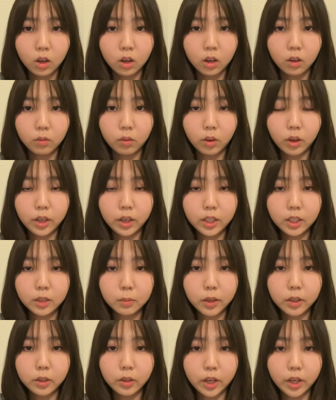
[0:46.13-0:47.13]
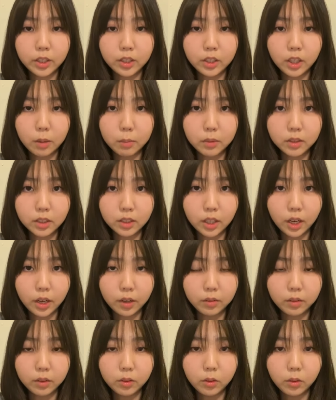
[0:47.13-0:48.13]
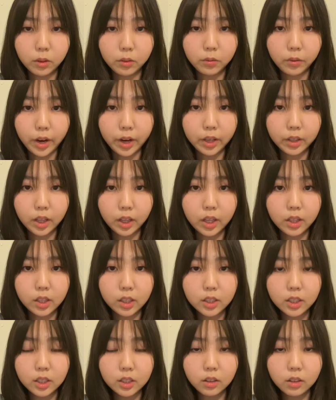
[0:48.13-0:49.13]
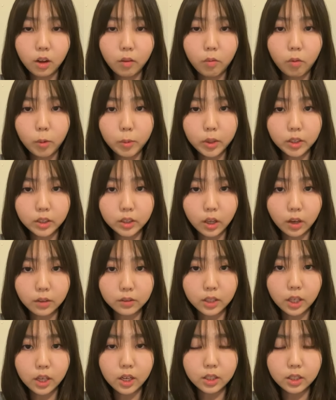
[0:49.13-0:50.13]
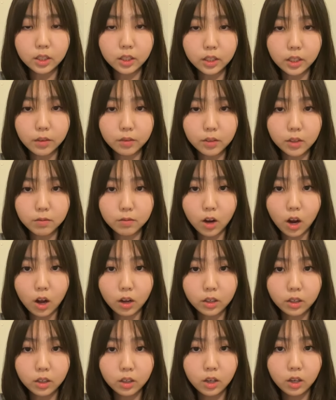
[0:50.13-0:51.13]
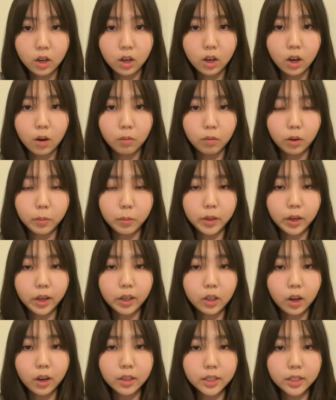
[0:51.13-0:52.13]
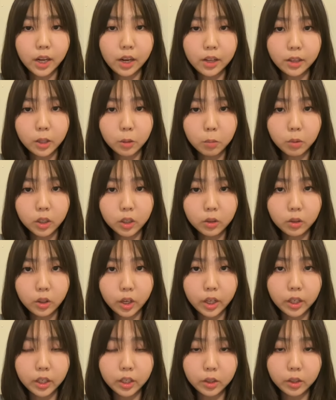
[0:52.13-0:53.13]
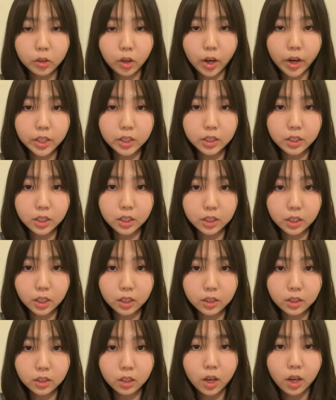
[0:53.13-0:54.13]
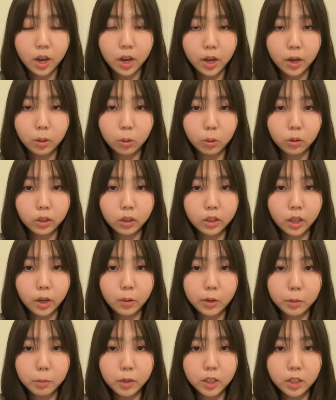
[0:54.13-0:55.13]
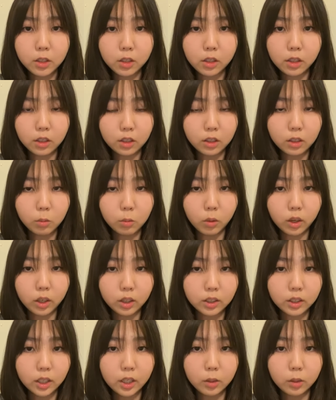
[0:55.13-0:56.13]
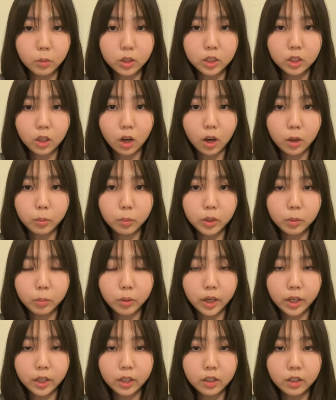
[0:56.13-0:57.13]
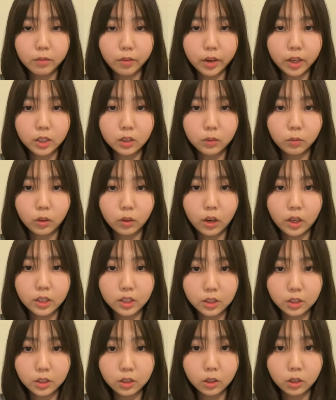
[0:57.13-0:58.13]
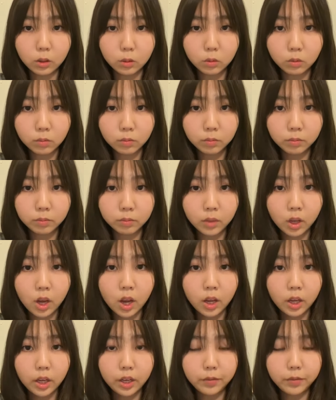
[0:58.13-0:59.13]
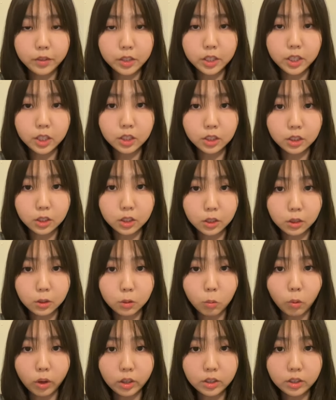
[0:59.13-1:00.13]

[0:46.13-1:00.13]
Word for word: for it is by grace you have been saved through faith, and this is not from yourselves, it is the gift of God. For we are God's handiwork created in Christ Jesus in order that we may do the good works in which God prepared in advance for us to do. Ephesians 2 1